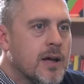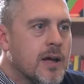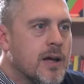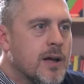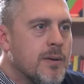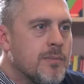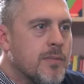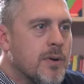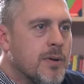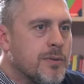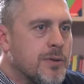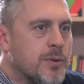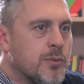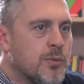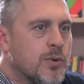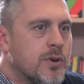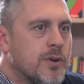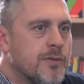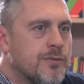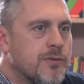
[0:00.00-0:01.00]
I think
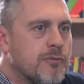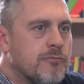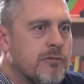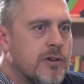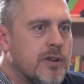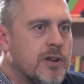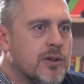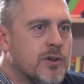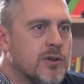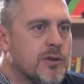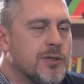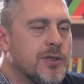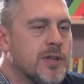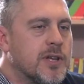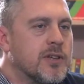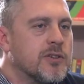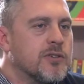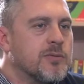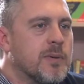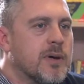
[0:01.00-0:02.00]
one of the really good
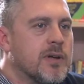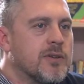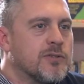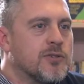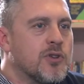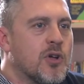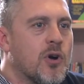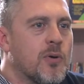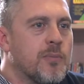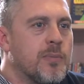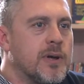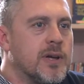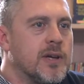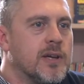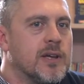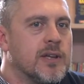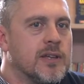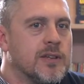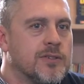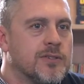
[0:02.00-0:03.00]
things about
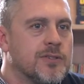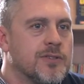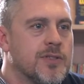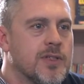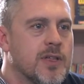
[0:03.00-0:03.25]
StartB is